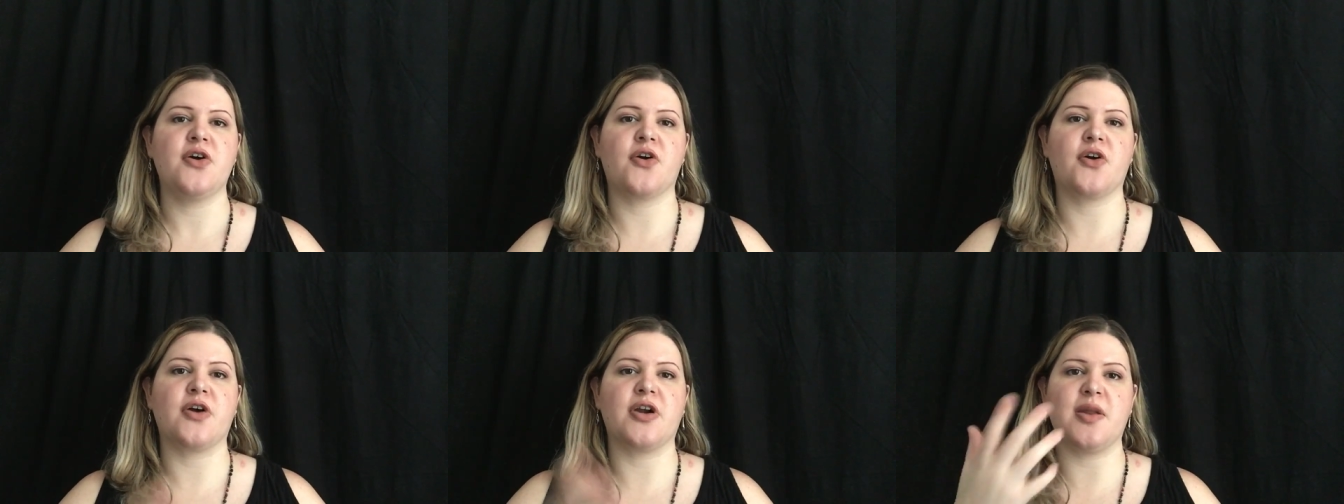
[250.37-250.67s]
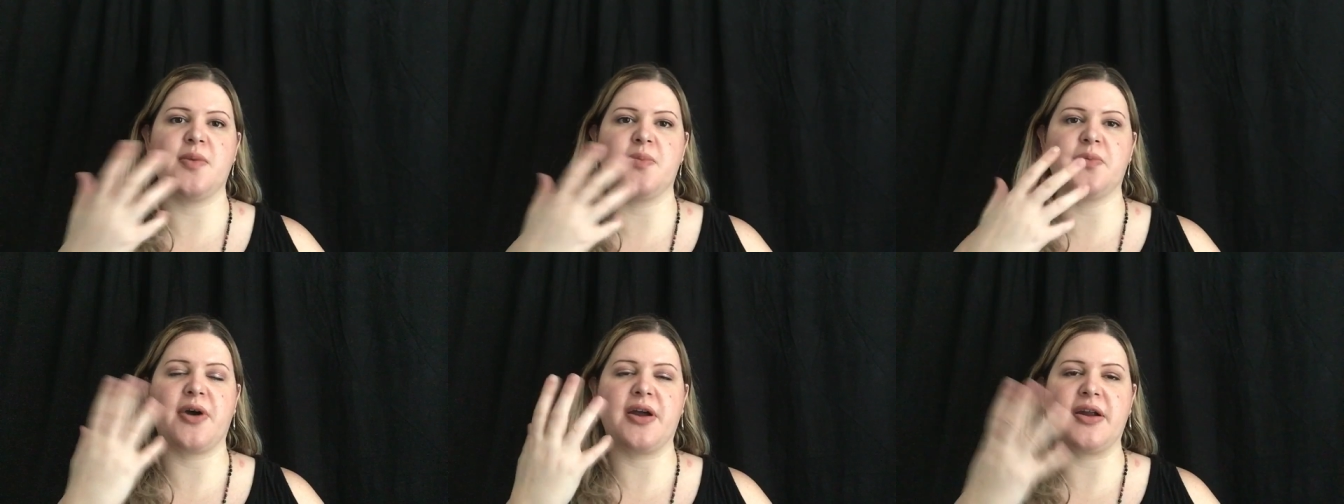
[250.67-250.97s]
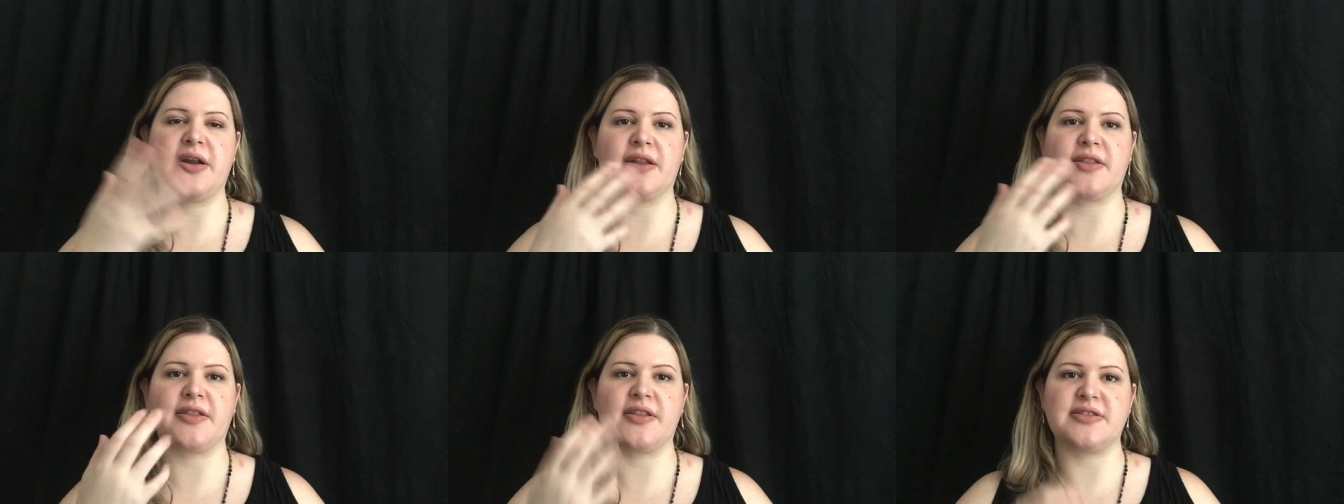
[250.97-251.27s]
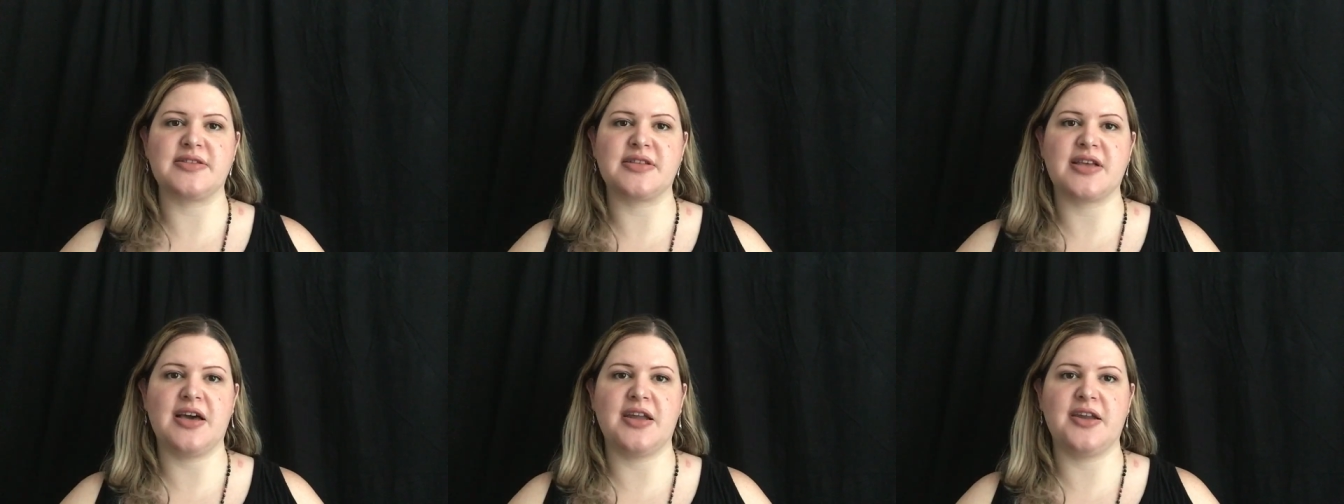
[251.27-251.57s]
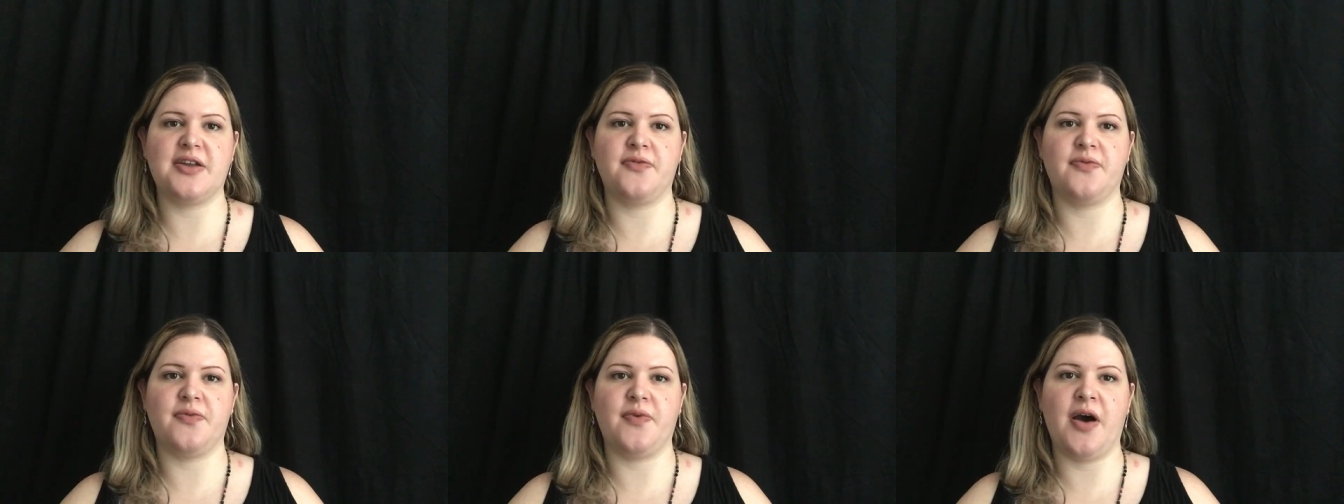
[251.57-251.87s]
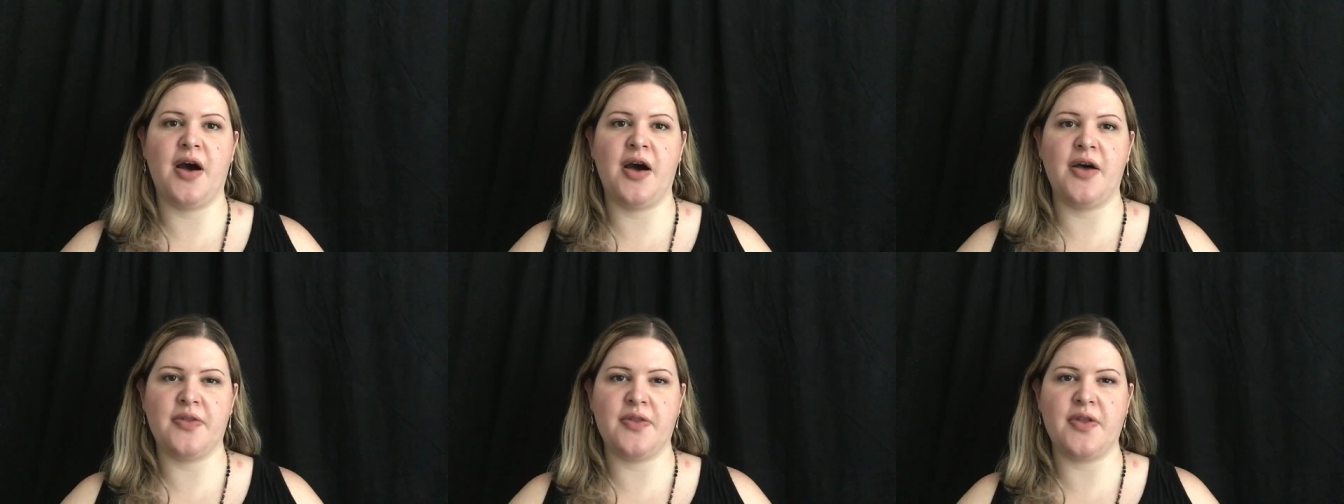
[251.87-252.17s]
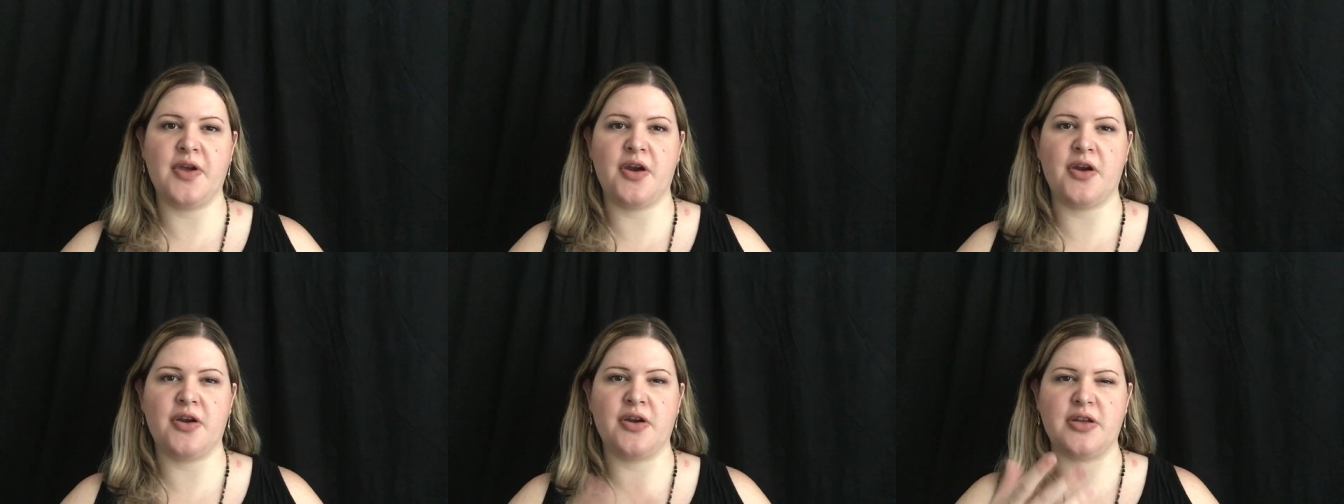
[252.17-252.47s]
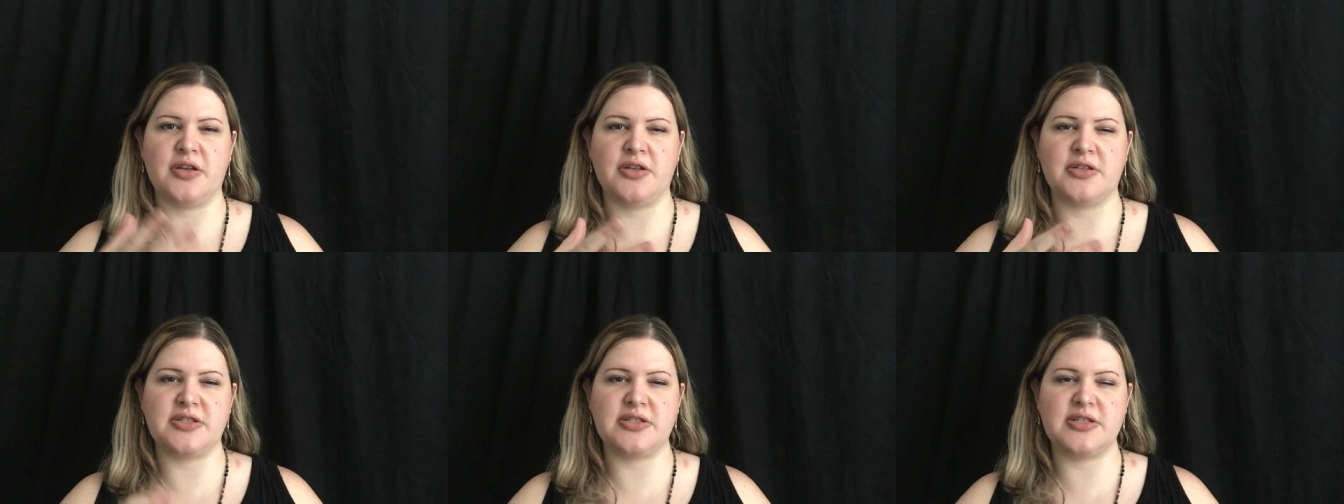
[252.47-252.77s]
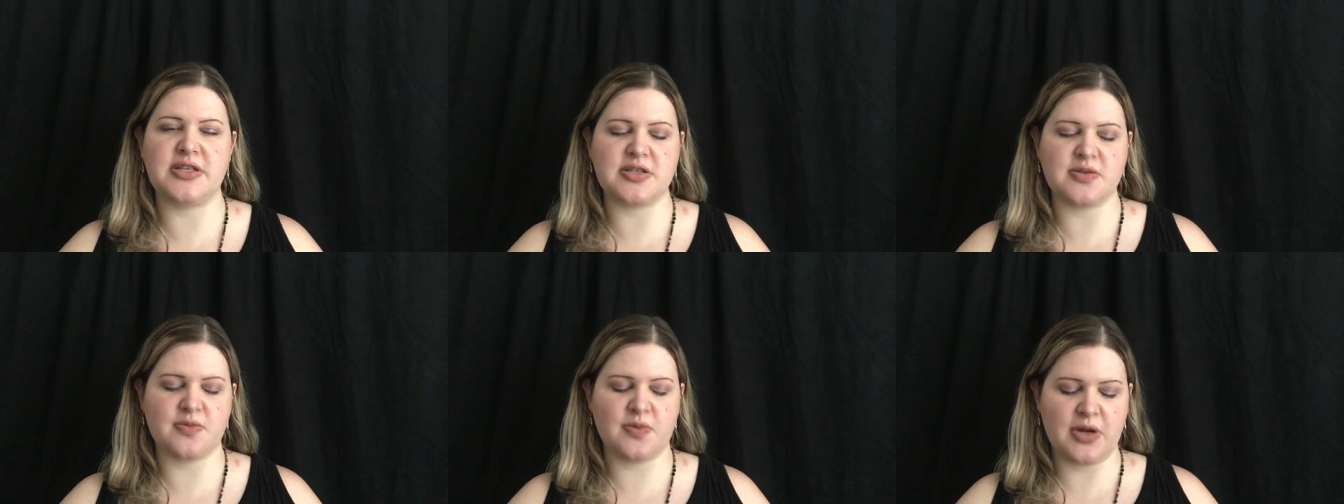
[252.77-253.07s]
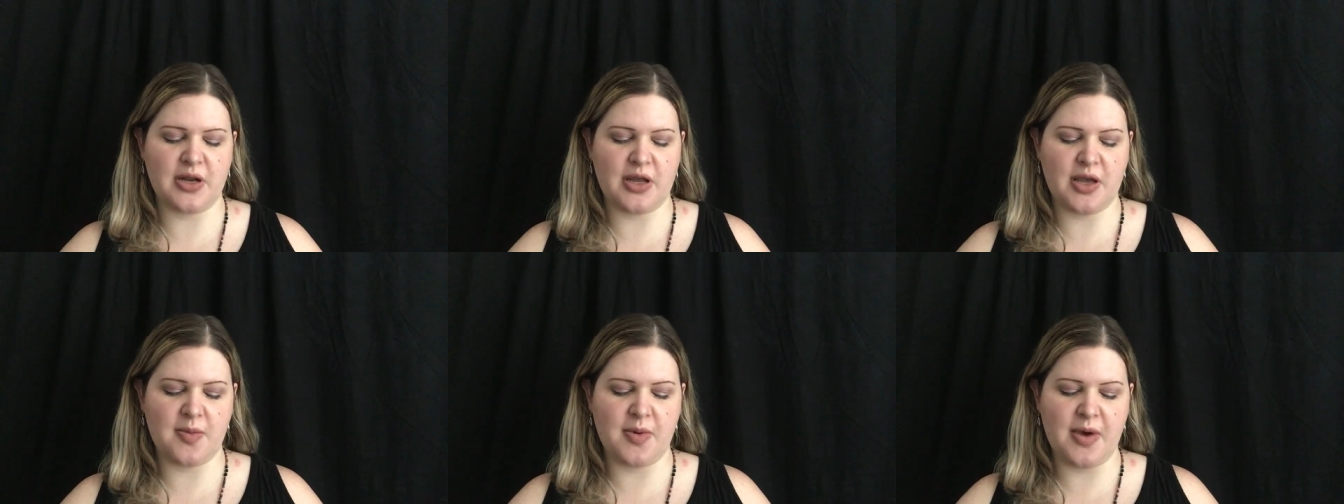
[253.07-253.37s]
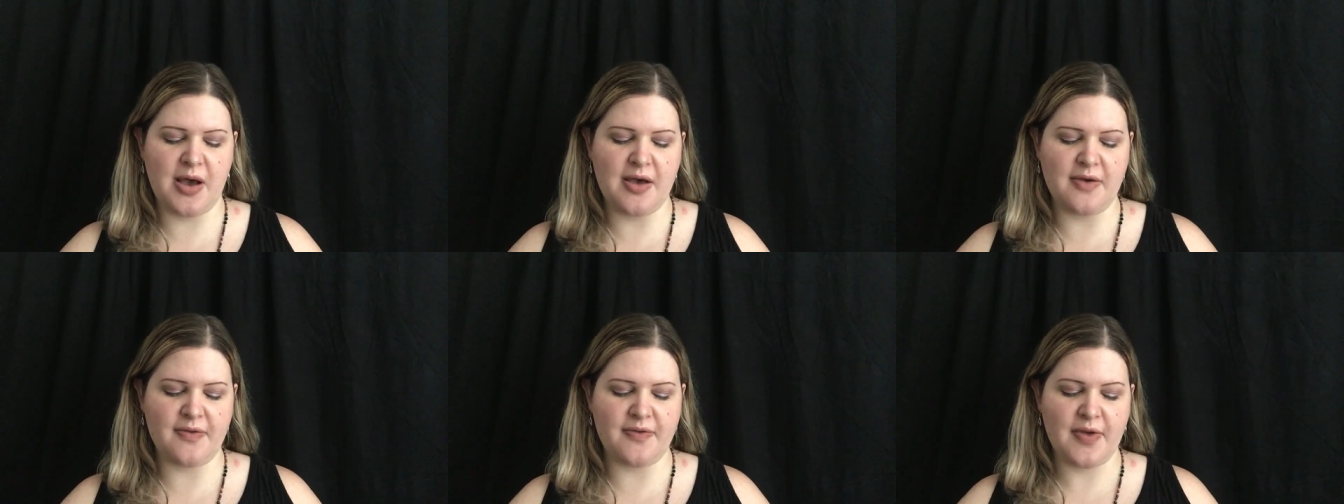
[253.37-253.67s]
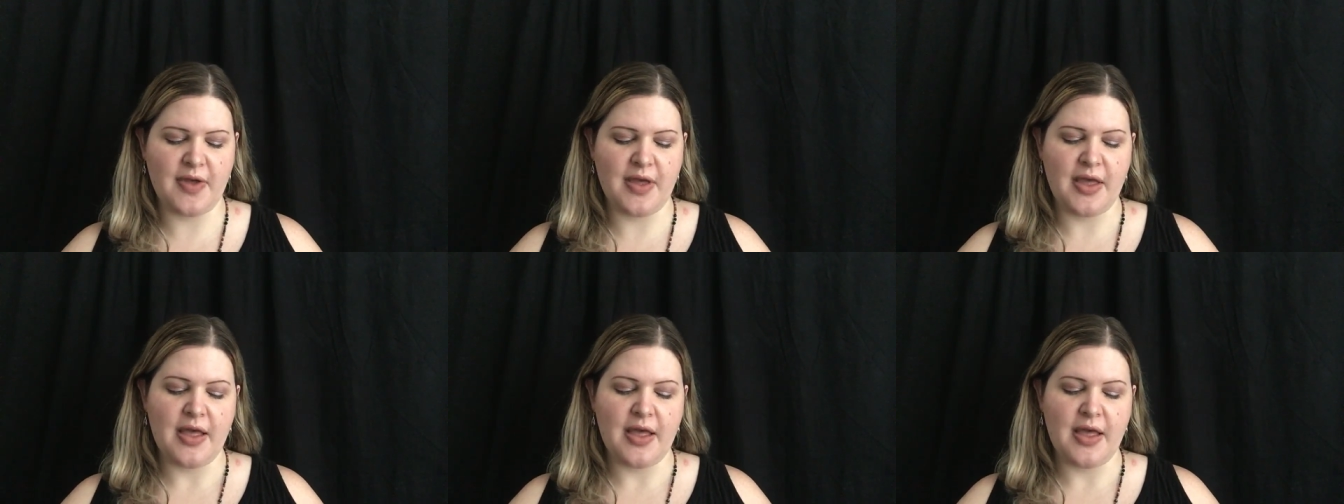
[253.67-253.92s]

or any product that's kind of on there and doesn't want to come off,